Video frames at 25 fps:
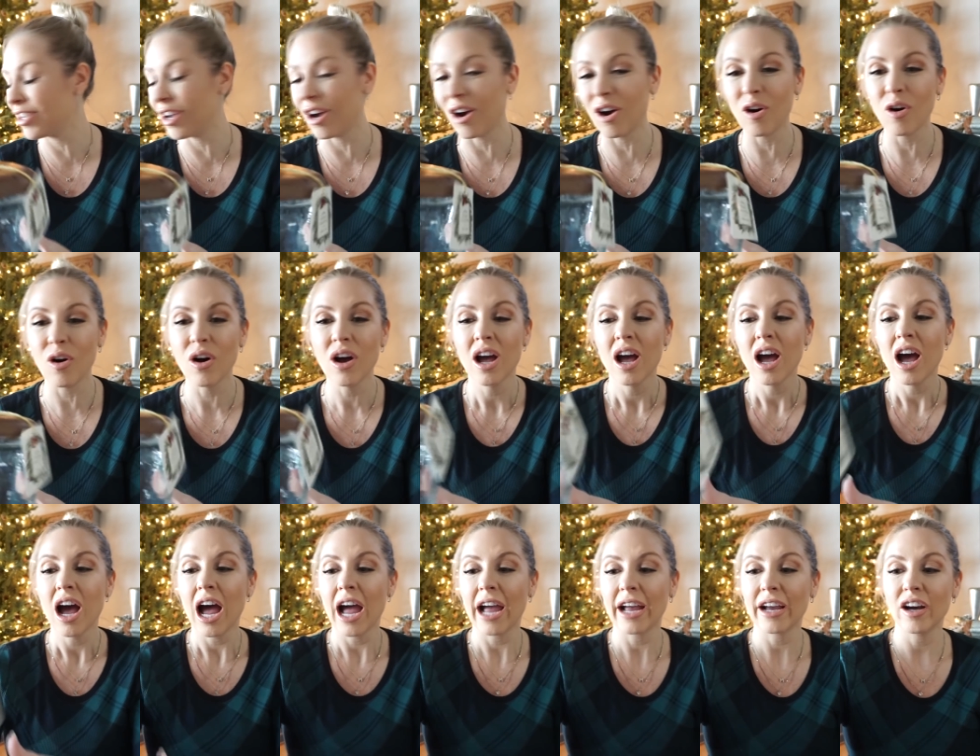so
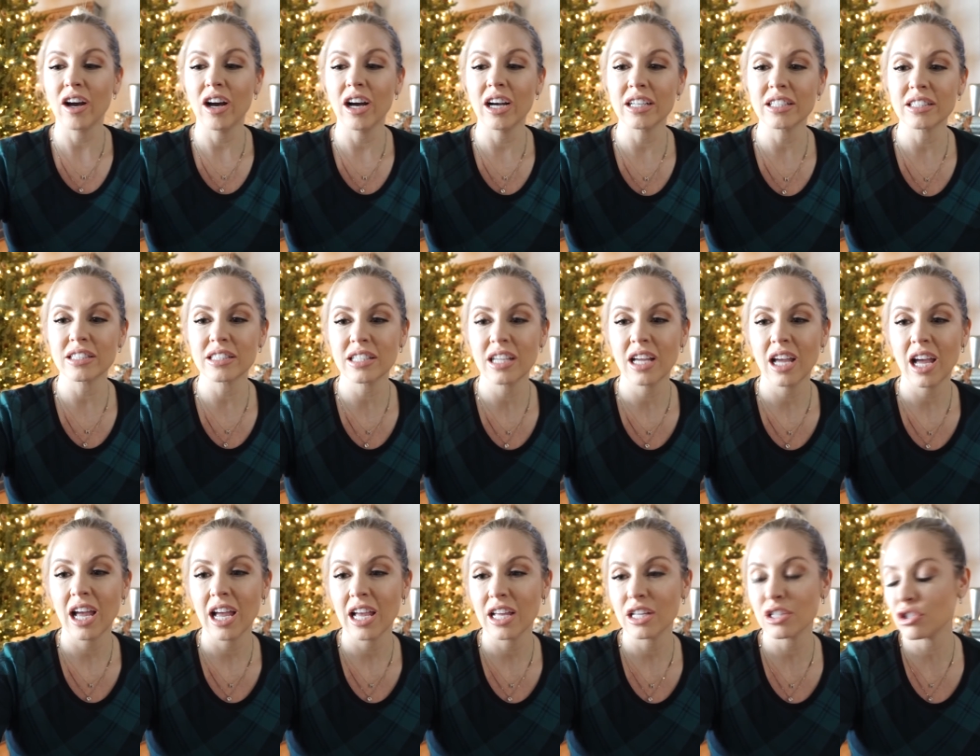I got
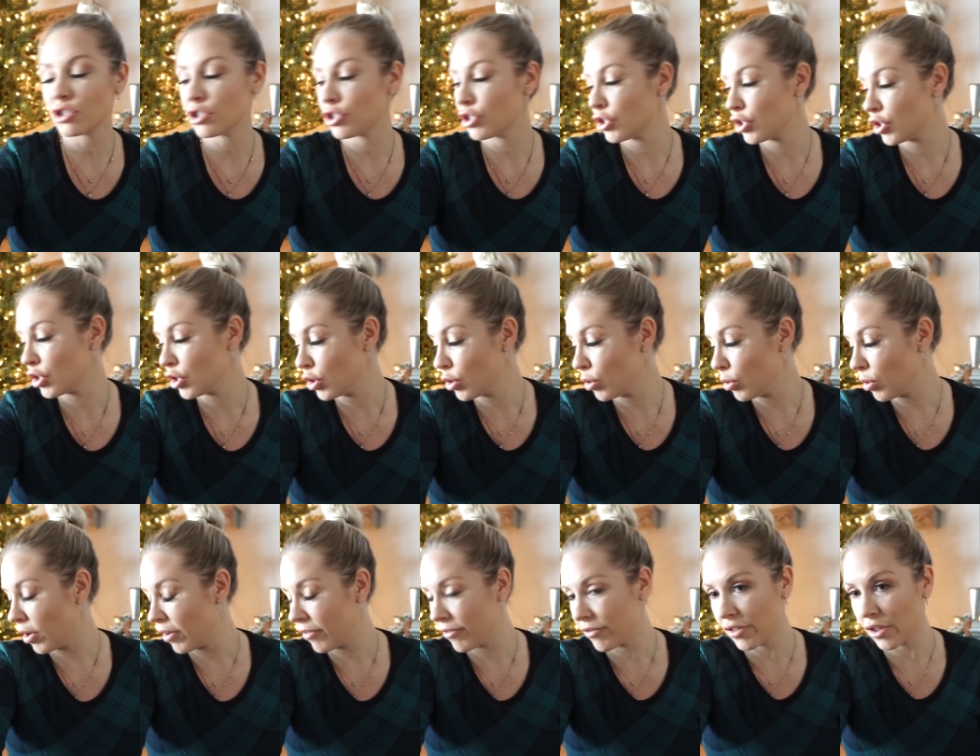
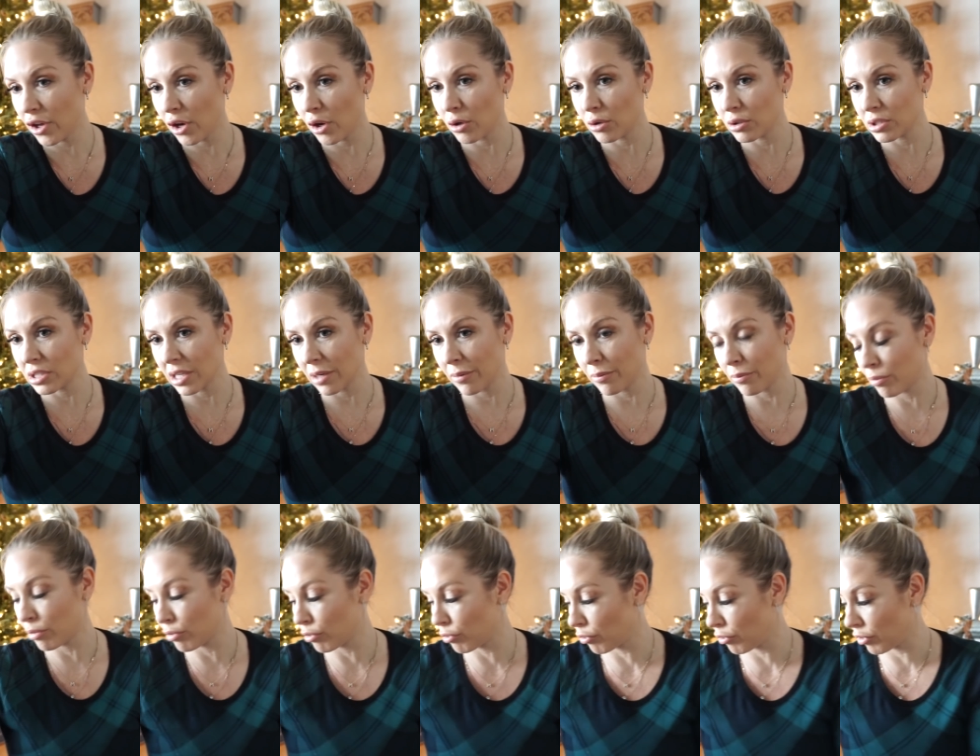two of those, I'm
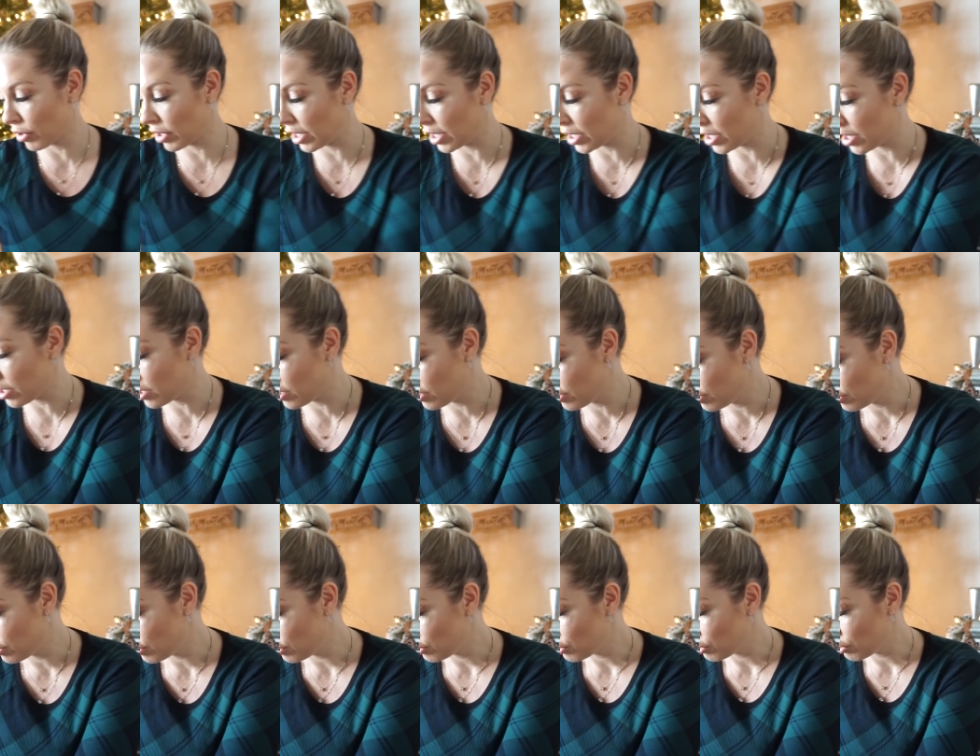pretty
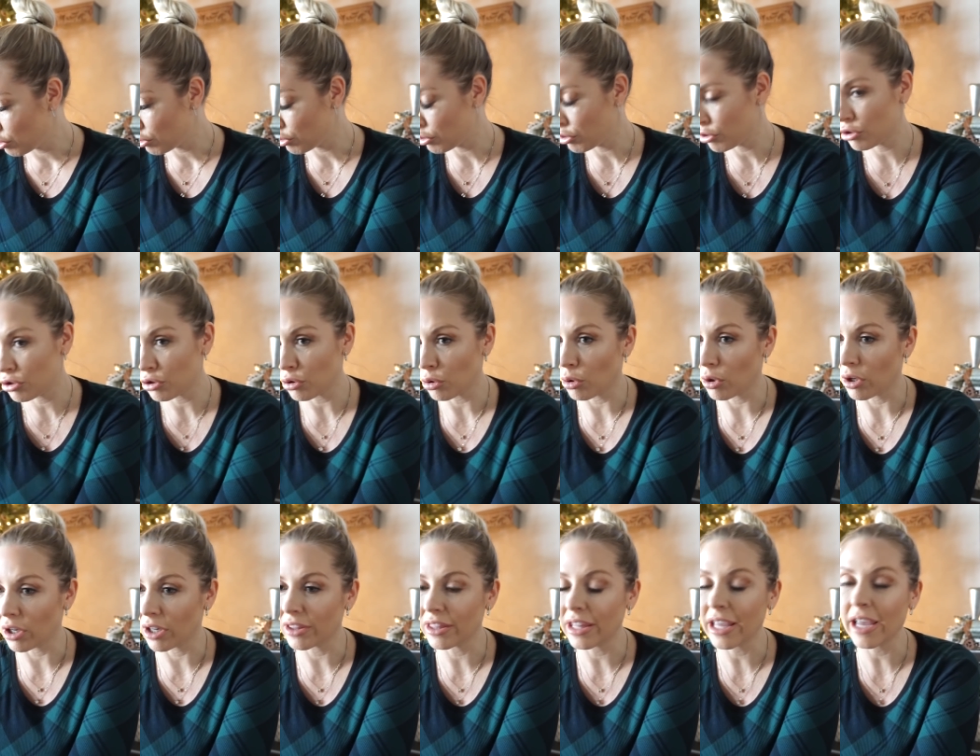
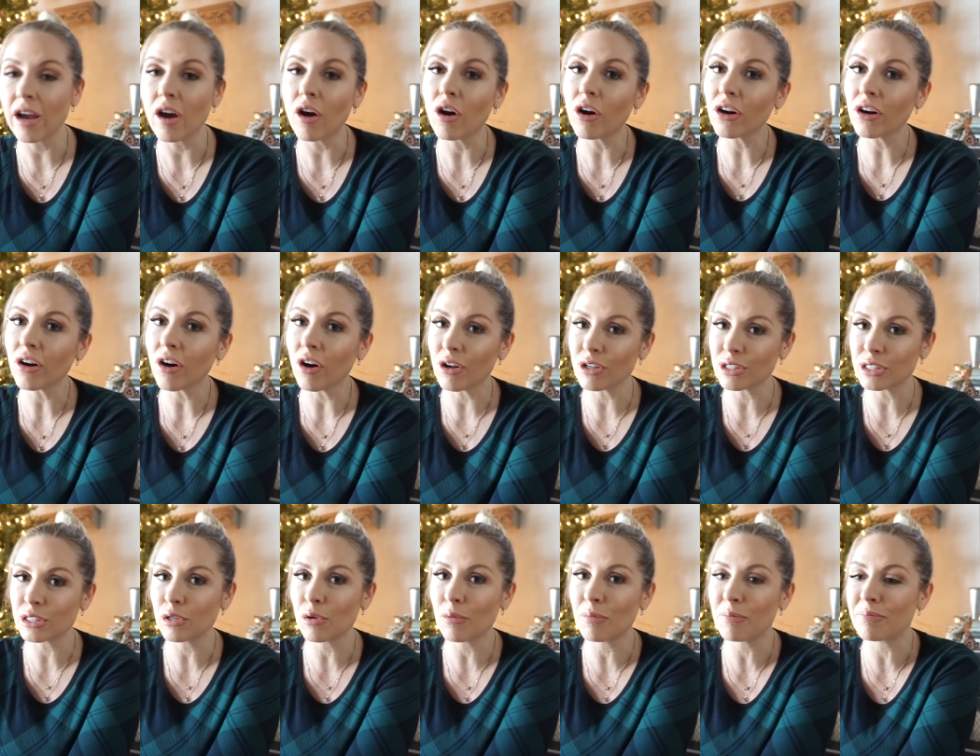sure. They are
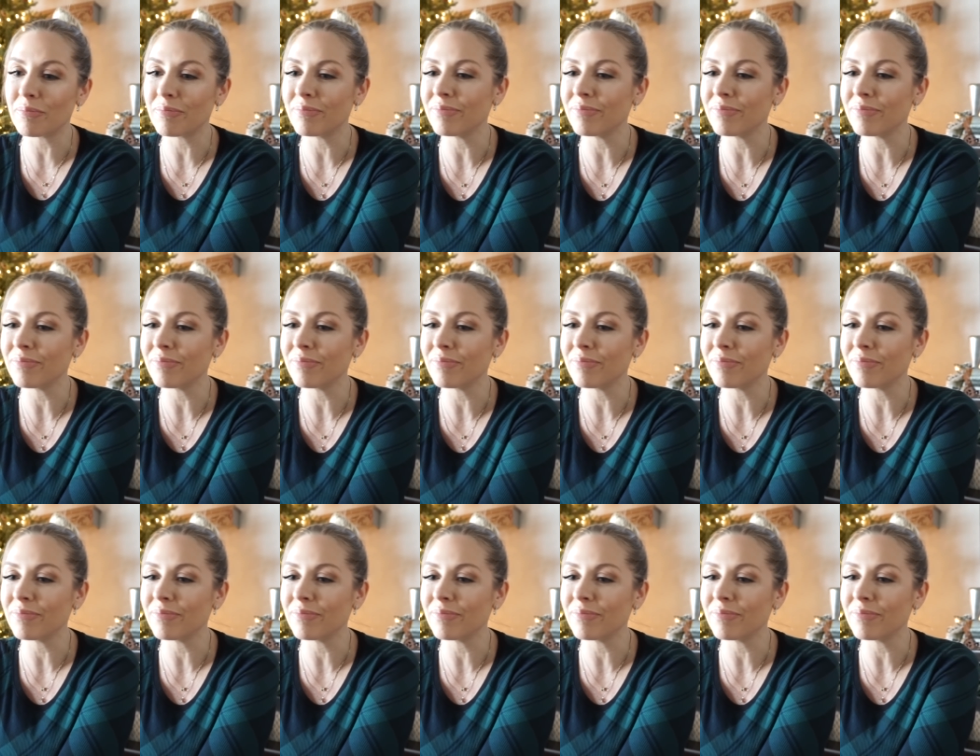also